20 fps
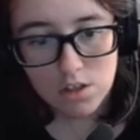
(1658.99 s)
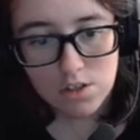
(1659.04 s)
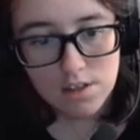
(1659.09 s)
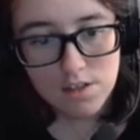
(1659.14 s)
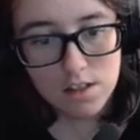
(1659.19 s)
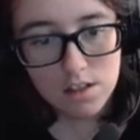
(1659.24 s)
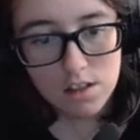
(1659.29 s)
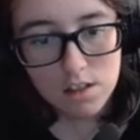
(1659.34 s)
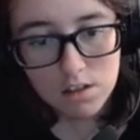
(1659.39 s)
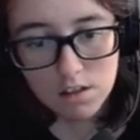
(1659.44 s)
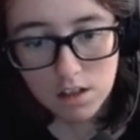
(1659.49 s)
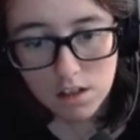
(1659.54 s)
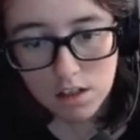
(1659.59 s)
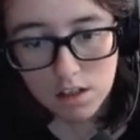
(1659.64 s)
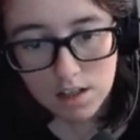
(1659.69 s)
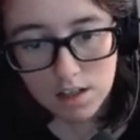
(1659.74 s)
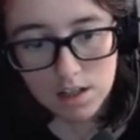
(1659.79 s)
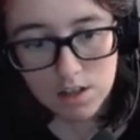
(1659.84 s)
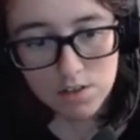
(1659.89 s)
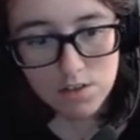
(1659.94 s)
Just a little
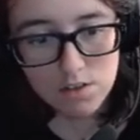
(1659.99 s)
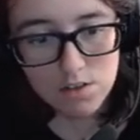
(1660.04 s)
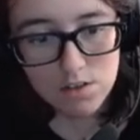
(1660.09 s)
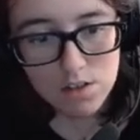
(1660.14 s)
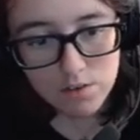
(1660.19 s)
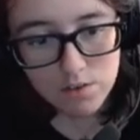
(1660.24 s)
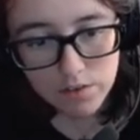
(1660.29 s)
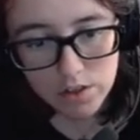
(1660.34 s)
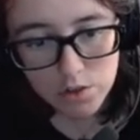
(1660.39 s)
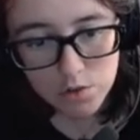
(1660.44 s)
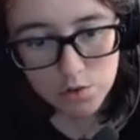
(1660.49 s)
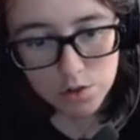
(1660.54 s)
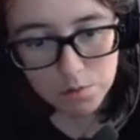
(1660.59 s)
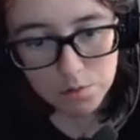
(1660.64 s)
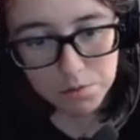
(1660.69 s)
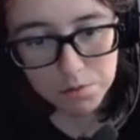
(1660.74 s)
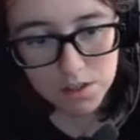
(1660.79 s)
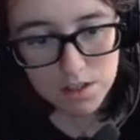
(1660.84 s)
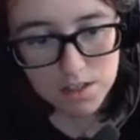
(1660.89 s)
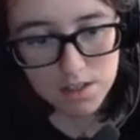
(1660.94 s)
longer now. Soon this village will
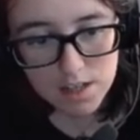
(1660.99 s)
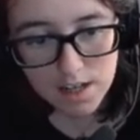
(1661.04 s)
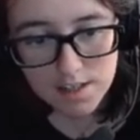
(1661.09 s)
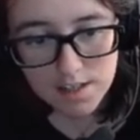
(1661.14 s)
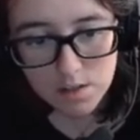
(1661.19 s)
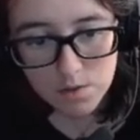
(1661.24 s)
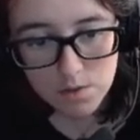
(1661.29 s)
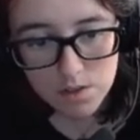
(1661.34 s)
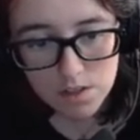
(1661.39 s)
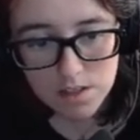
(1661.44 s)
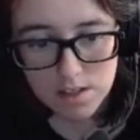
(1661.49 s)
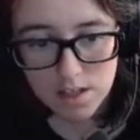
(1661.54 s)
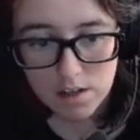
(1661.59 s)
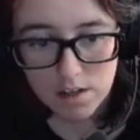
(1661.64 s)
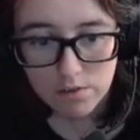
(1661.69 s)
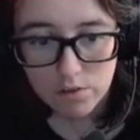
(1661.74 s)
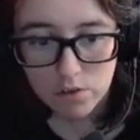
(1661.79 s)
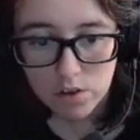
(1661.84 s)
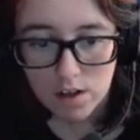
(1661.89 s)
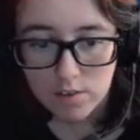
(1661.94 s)
complete the task it was
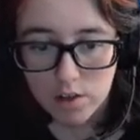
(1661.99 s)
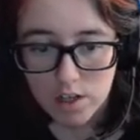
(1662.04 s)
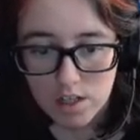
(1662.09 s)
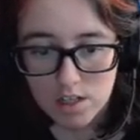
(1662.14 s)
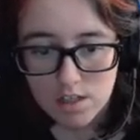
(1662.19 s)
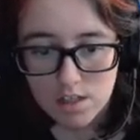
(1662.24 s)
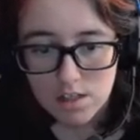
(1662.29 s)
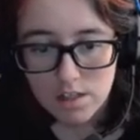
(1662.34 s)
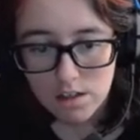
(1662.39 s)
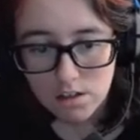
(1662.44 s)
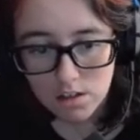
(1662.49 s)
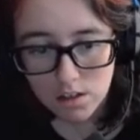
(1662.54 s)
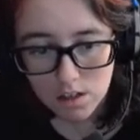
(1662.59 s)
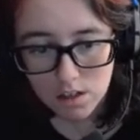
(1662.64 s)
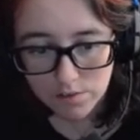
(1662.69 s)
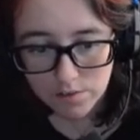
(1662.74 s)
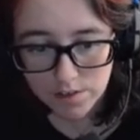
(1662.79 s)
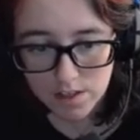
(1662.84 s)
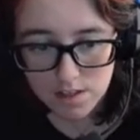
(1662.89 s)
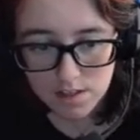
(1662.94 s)
designed for. I've waited so
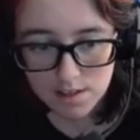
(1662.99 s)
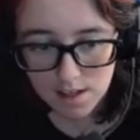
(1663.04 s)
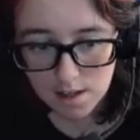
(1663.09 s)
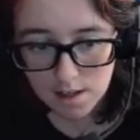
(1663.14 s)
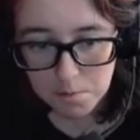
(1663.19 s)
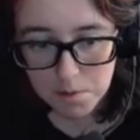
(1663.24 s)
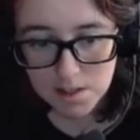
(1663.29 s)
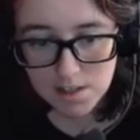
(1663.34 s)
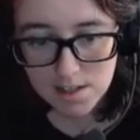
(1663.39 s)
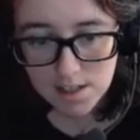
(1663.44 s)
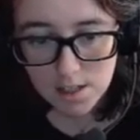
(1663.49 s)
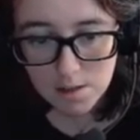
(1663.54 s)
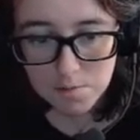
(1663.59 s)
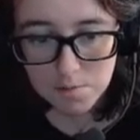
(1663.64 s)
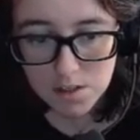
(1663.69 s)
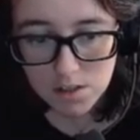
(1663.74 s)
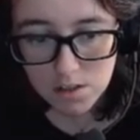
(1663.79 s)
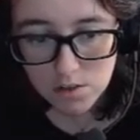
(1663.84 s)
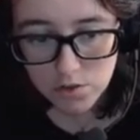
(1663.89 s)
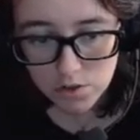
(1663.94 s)
long for this day, but as it
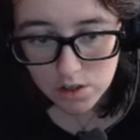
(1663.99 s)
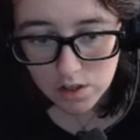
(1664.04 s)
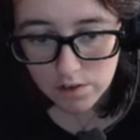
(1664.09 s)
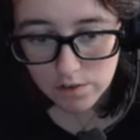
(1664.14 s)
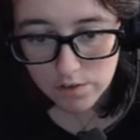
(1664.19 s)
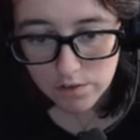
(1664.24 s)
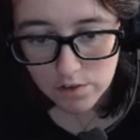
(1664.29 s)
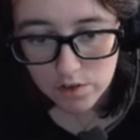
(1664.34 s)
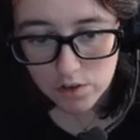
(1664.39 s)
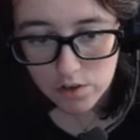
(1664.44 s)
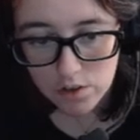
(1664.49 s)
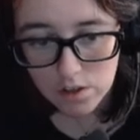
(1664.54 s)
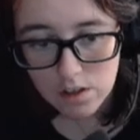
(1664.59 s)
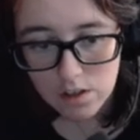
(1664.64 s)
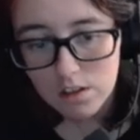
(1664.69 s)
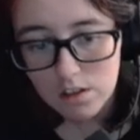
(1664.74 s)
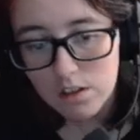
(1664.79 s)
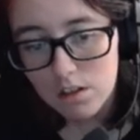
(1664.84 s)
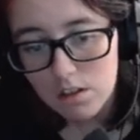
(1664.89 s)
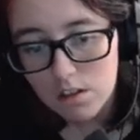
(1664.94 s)
comes closer, I feel
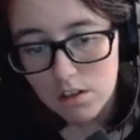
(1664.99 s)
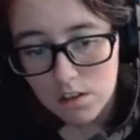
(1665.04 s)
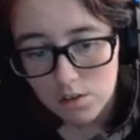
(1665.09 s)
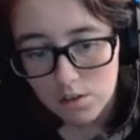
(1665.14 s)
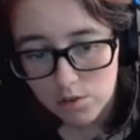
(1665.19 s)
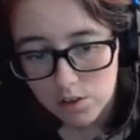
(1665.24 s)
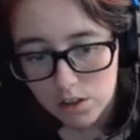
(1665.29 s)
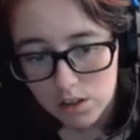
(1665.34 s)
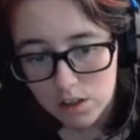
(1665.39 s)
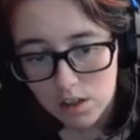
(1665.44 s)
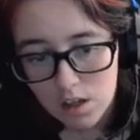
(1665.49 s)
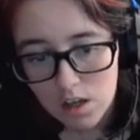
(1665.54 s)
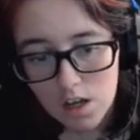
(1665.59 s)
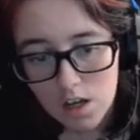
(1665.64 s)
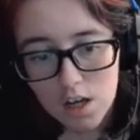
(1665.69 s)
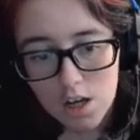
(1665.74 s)
a little lonely.